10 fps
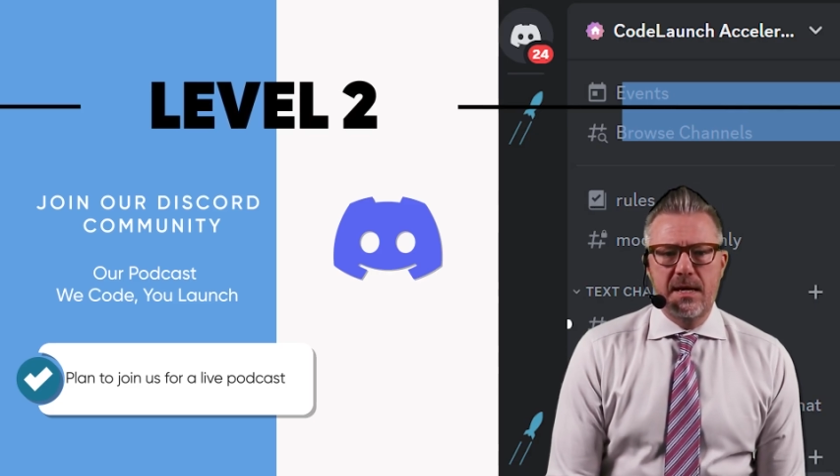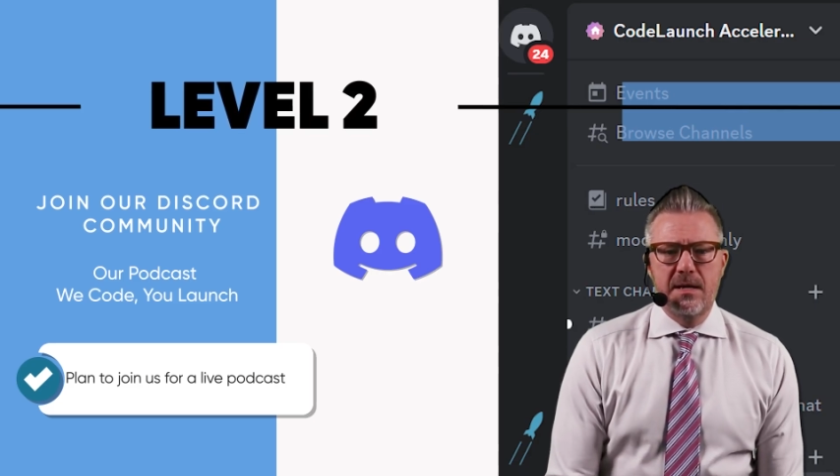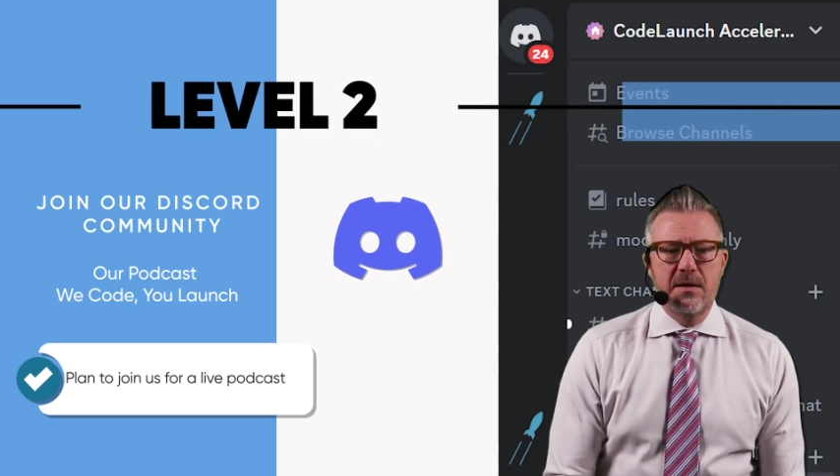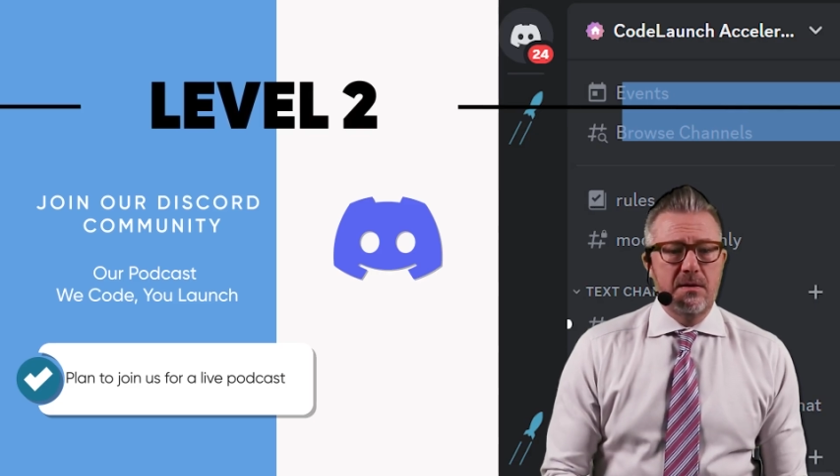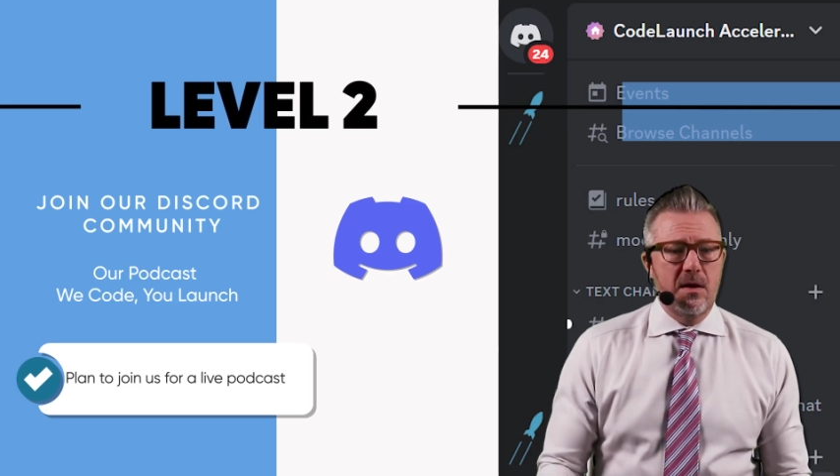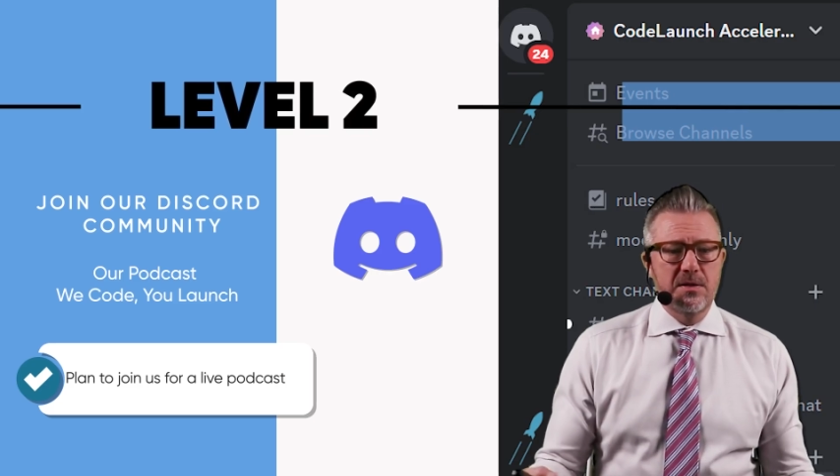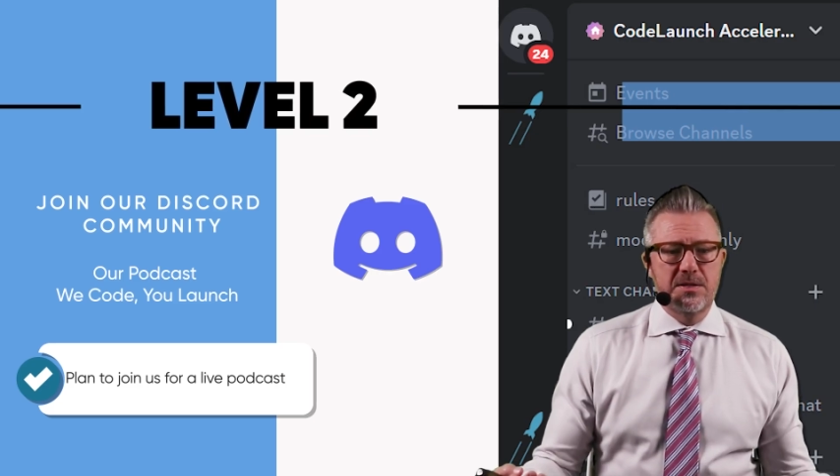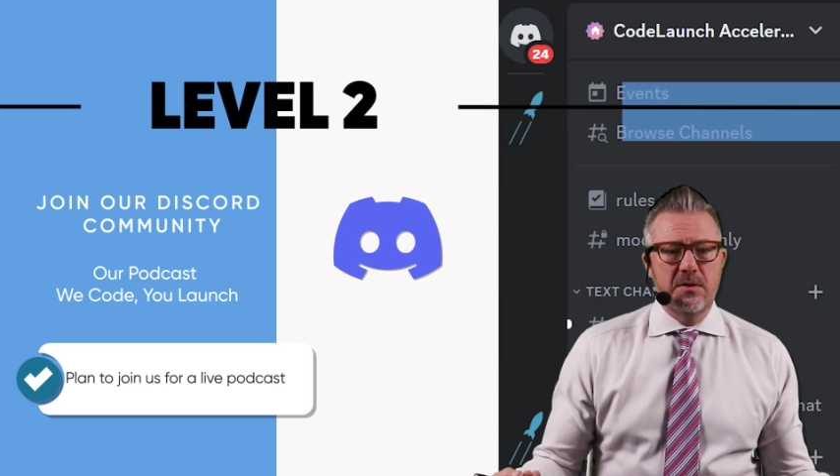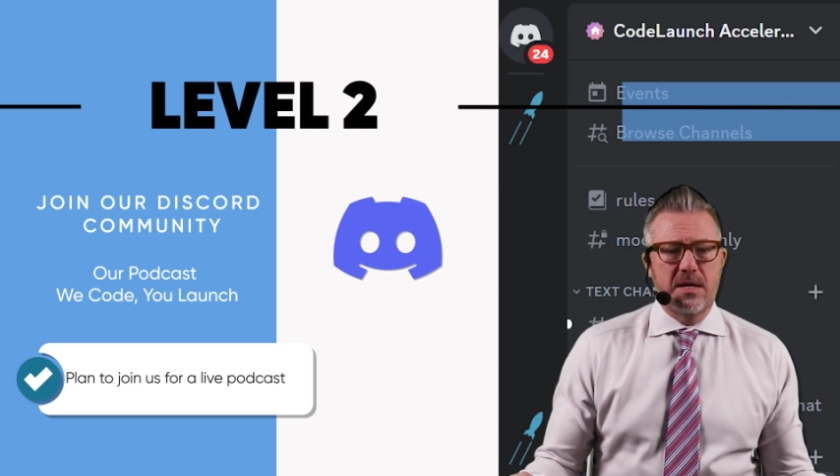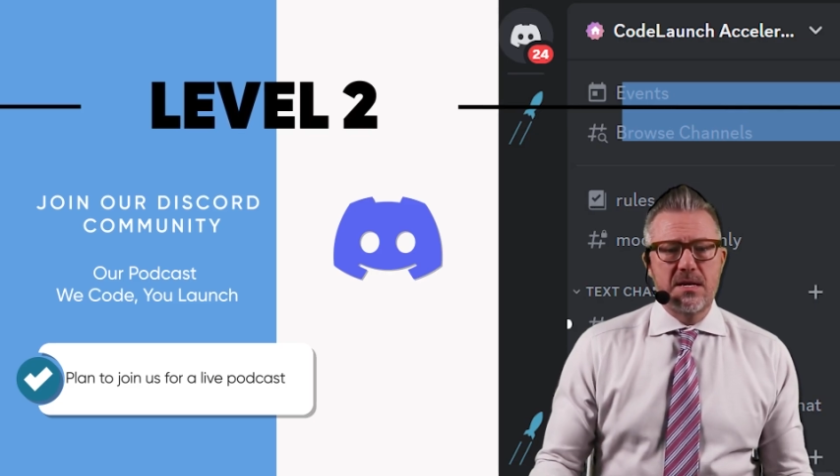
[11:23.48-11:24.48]
and
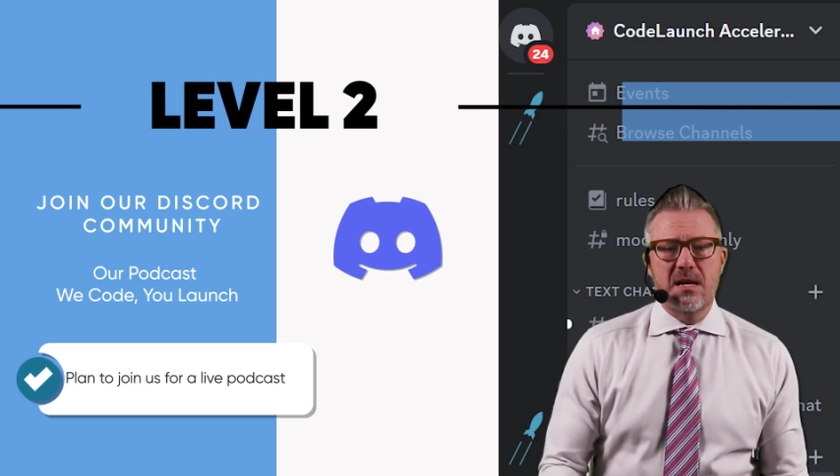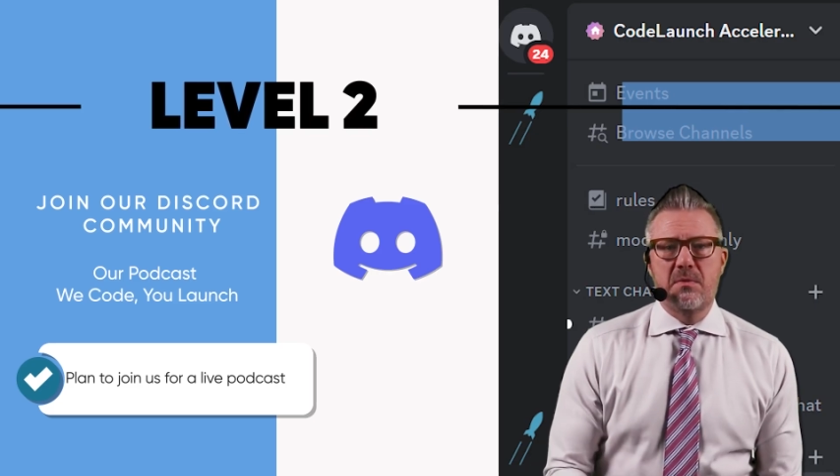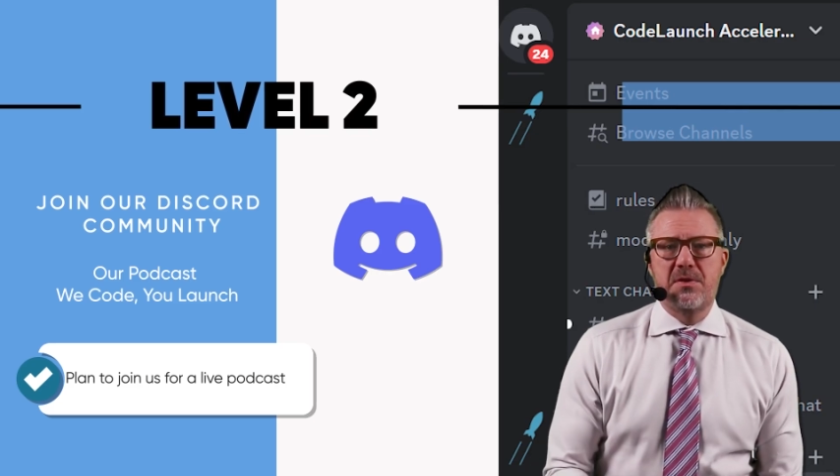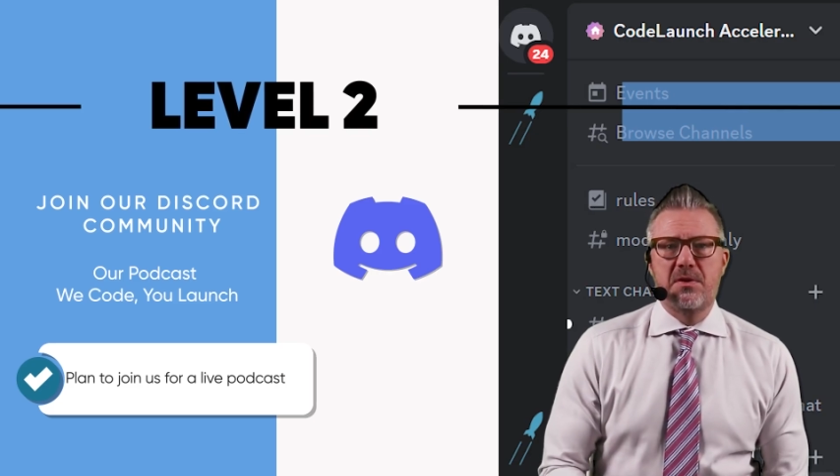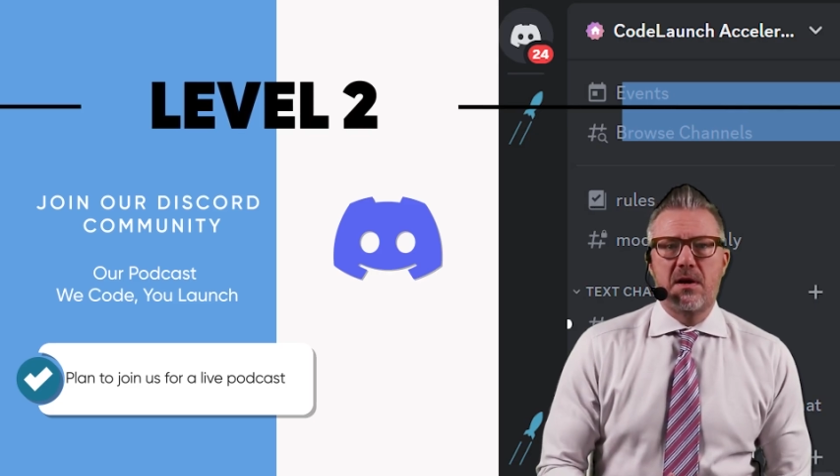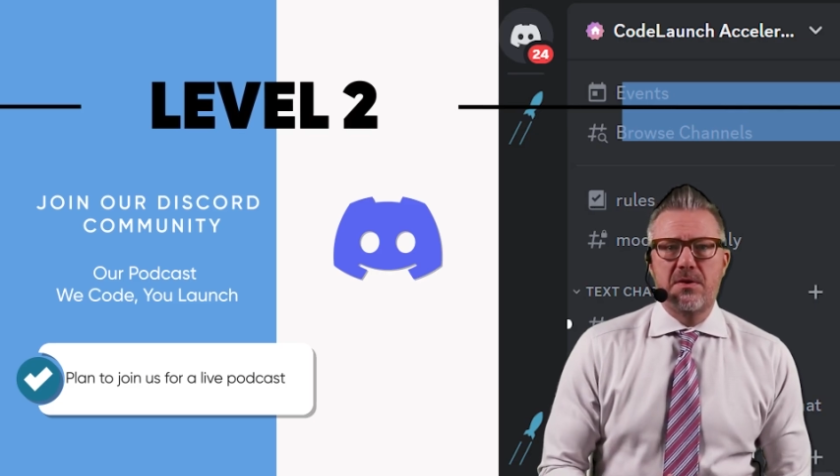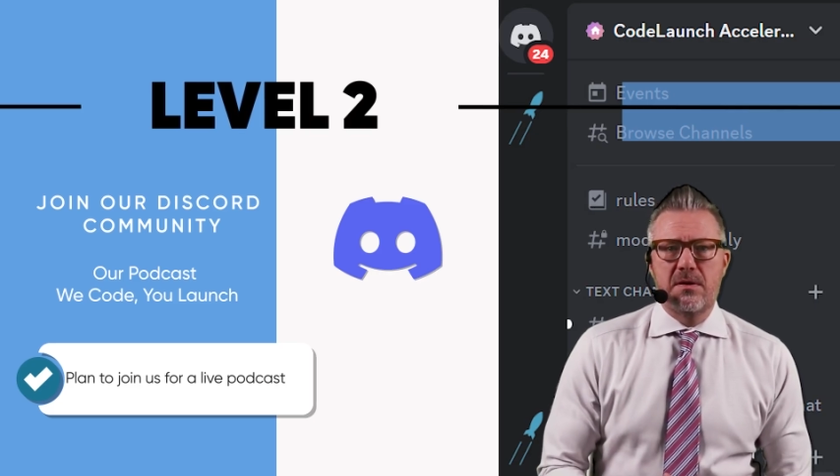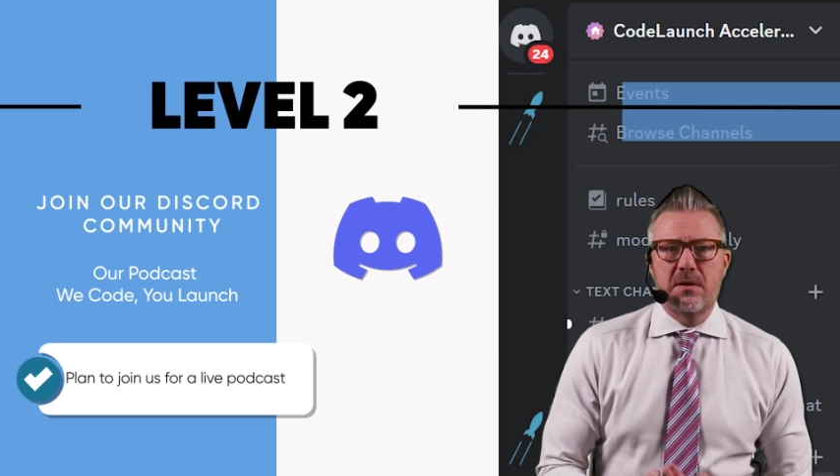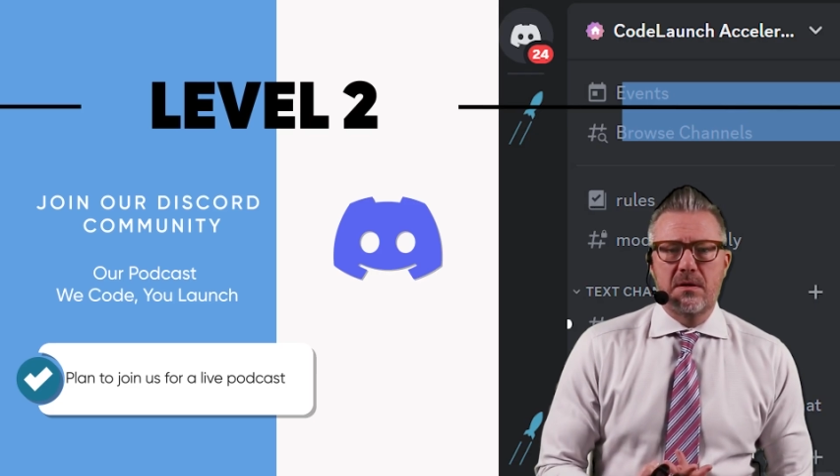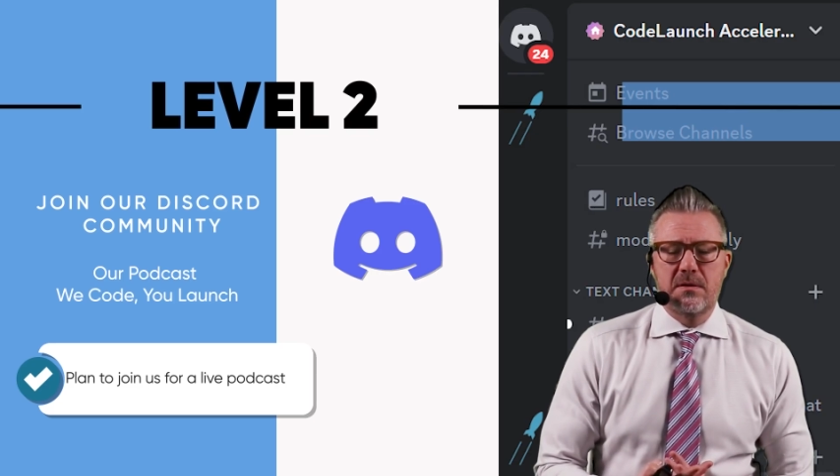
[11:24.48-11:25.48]
also connect with your
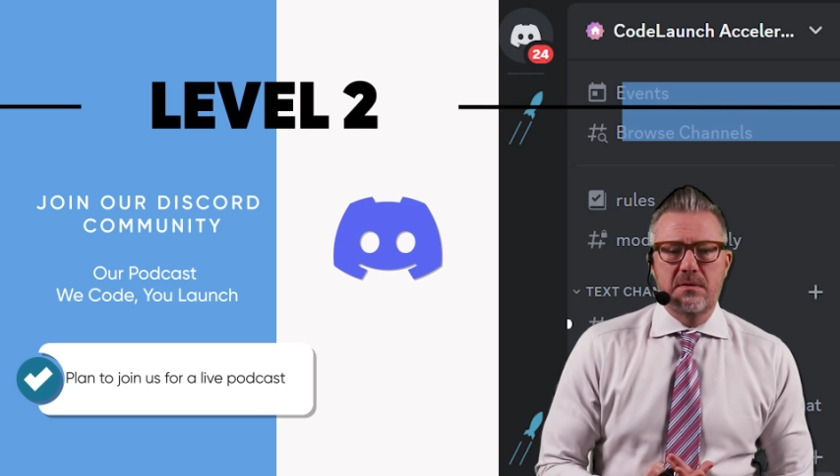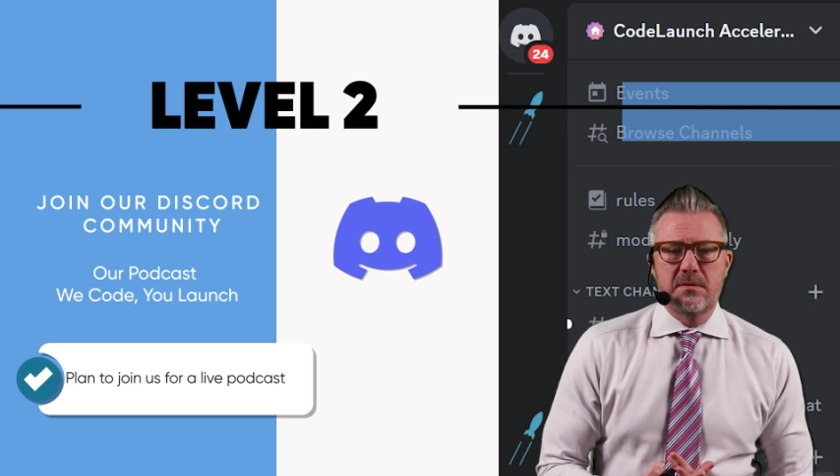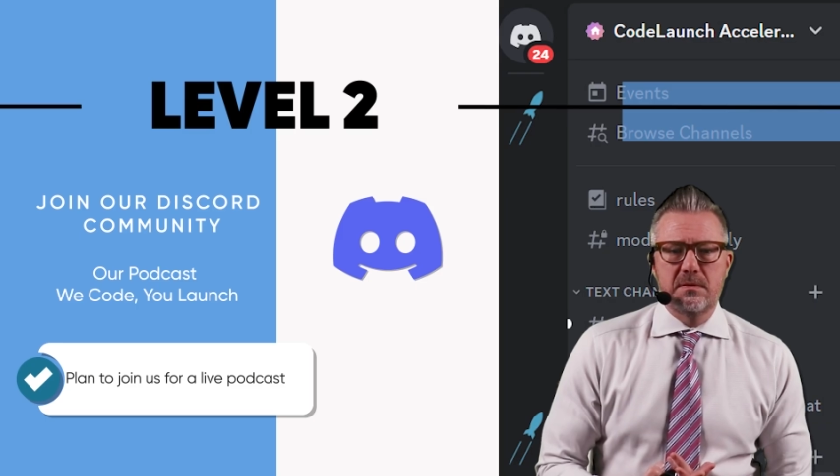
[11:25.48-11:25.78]
other